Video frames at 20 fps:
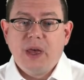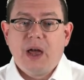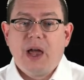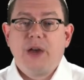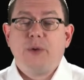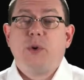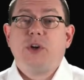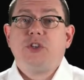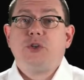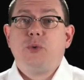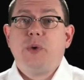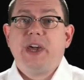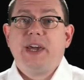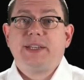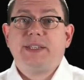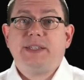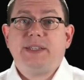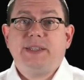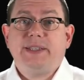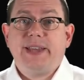I want to
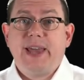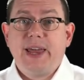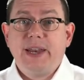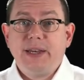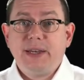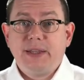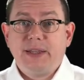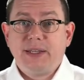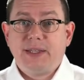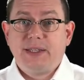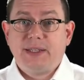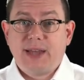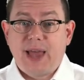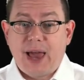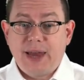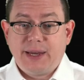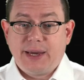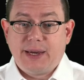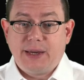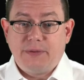extend the
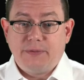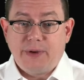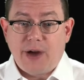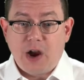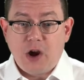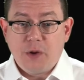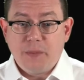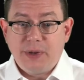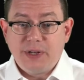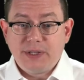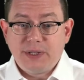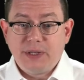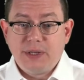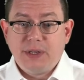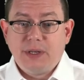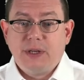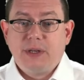static environment